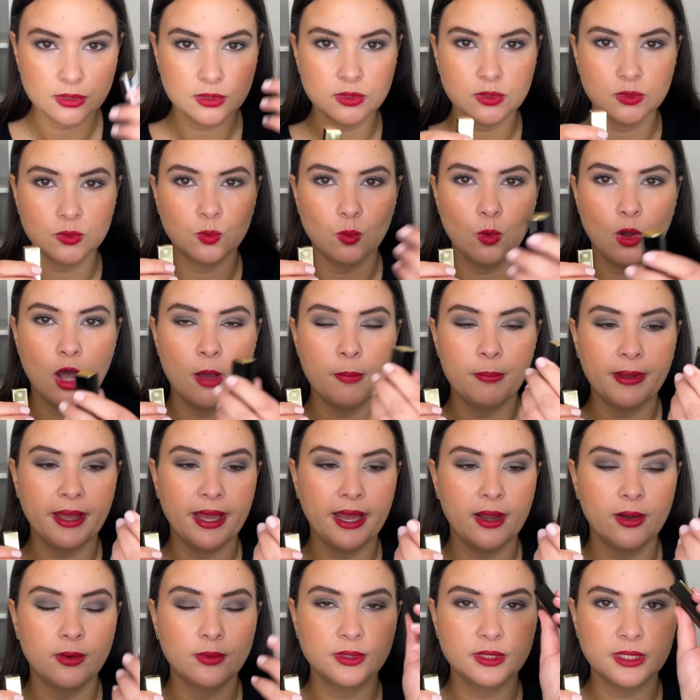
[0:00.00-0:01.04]
swap
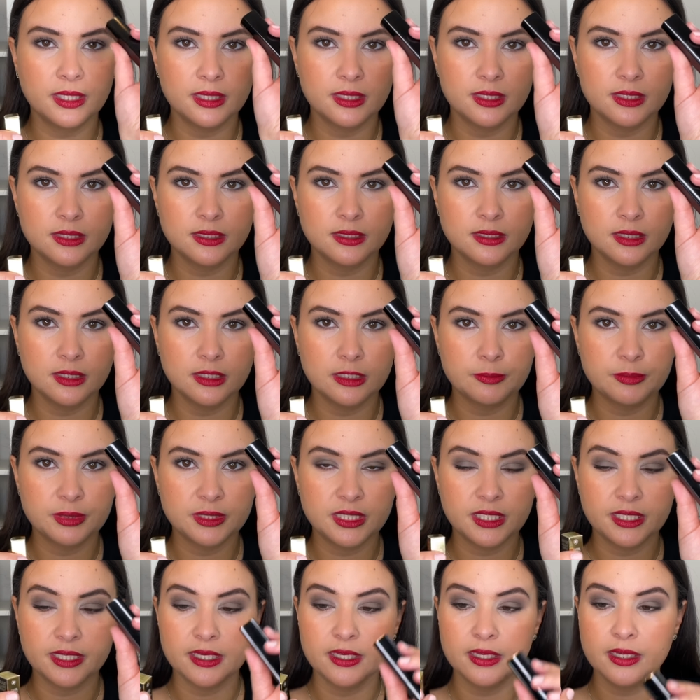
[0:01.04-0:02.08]
out this
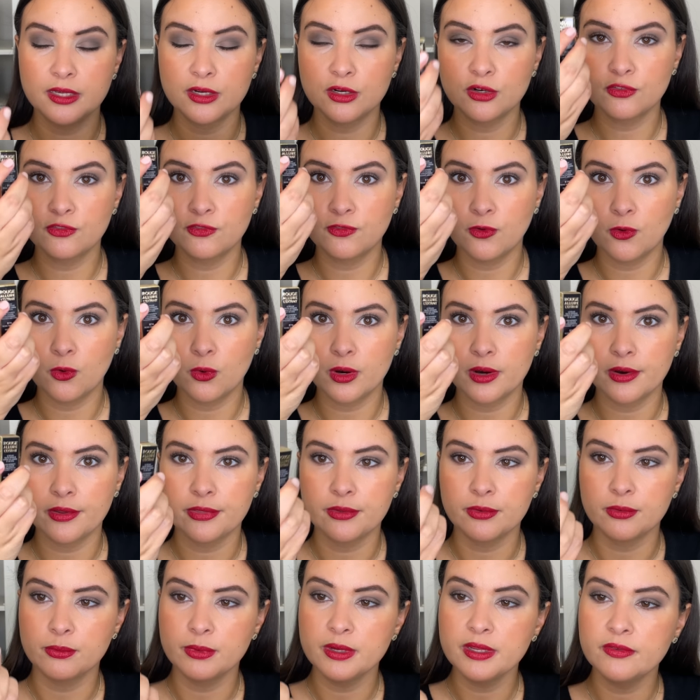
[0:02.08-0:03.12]
lipstick here for
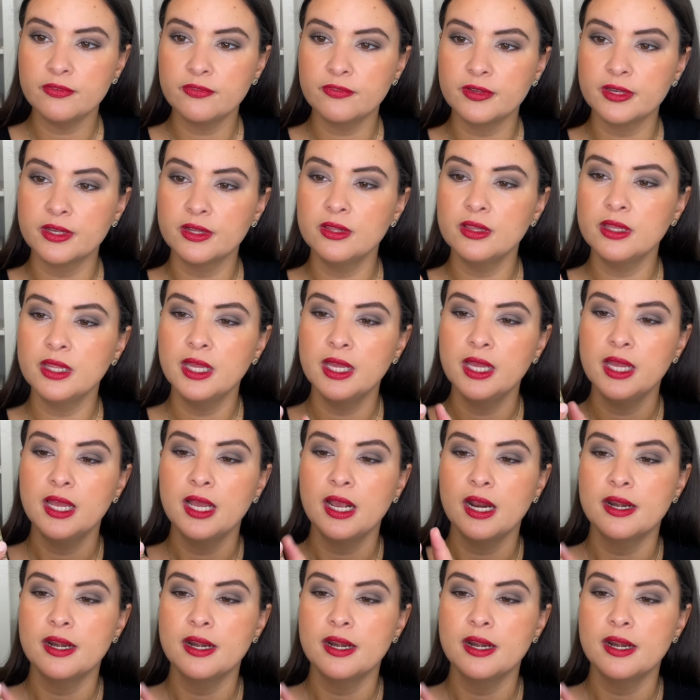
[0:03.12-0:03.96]
the refill.